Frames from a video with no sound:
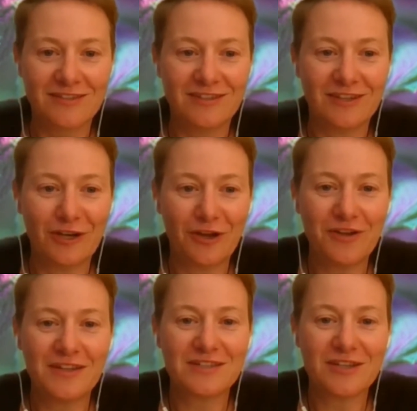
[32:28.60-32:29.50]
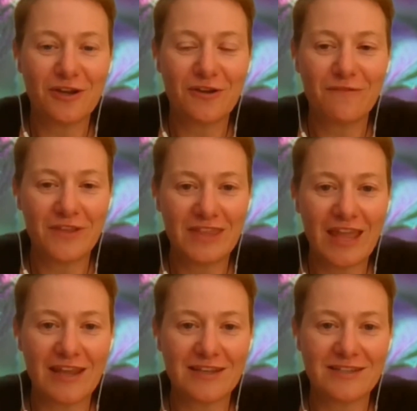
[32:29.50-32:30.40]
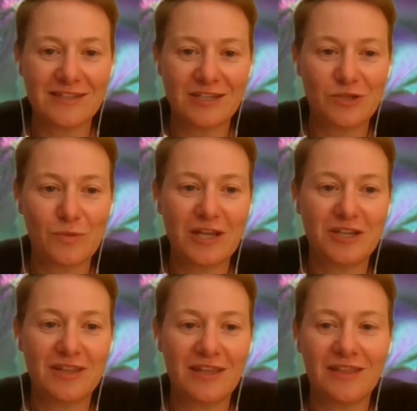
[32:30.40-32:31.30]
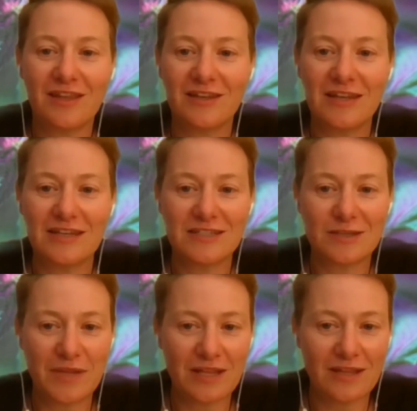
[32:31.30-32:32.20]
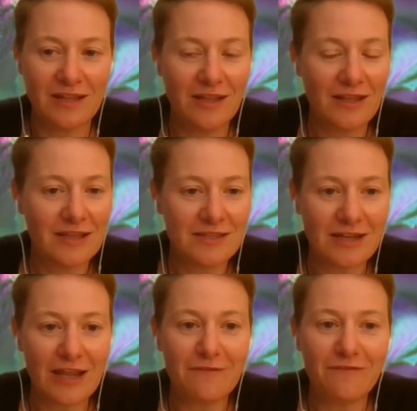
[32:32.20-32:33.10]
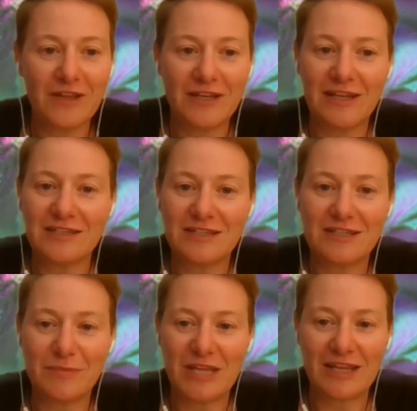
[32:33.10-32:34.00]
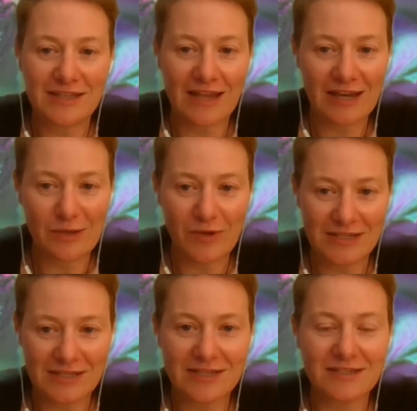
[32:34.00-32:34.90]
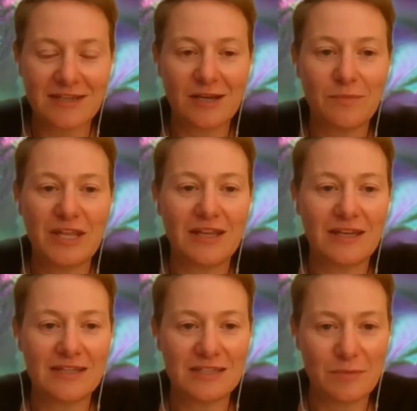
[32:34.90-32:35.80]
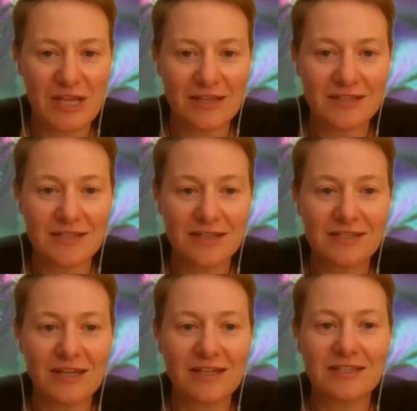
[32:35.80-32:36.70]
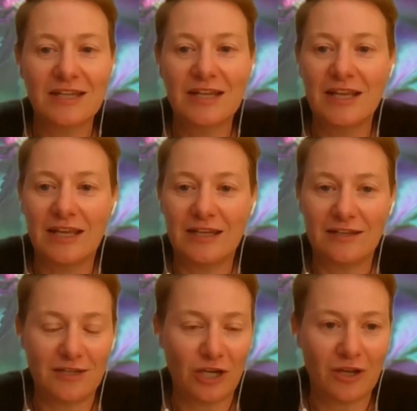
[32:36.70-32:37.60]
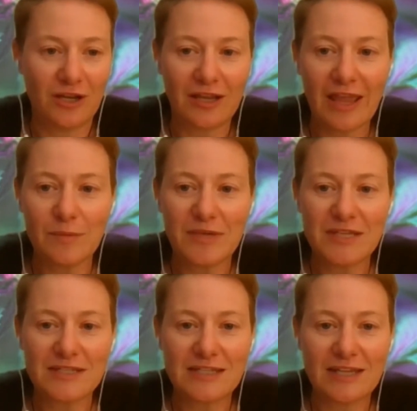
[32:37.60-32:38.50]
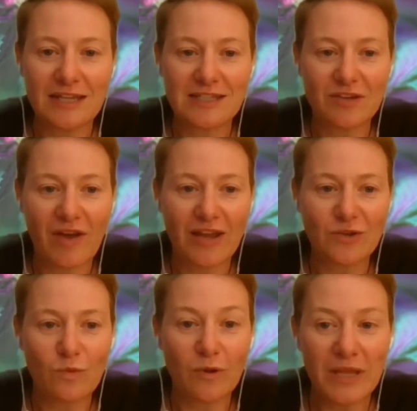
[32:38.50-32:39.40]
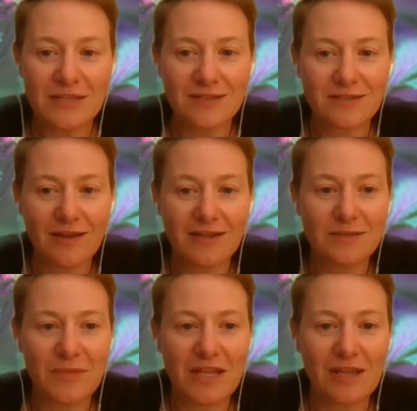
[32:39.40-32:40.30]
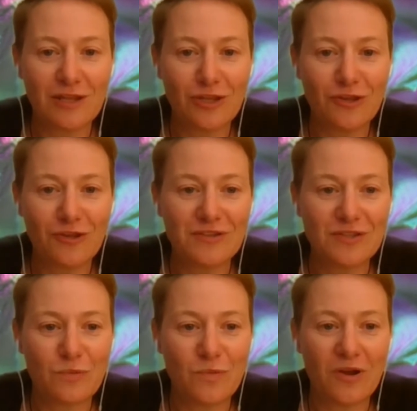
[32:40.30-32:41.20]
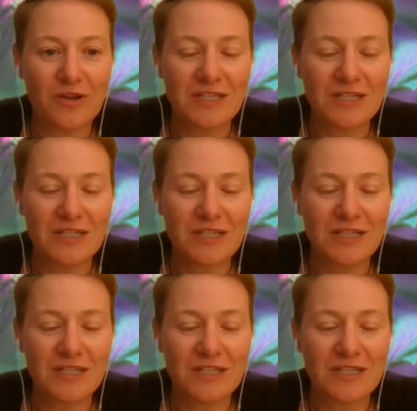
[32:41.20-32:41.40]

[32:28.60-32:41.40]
And so for that situation, then that needs to be safe. It needs to be exactly what it says it's going to be. It needs to be consistent. And, in a cannabis setting, it's around what pesticides are being used, what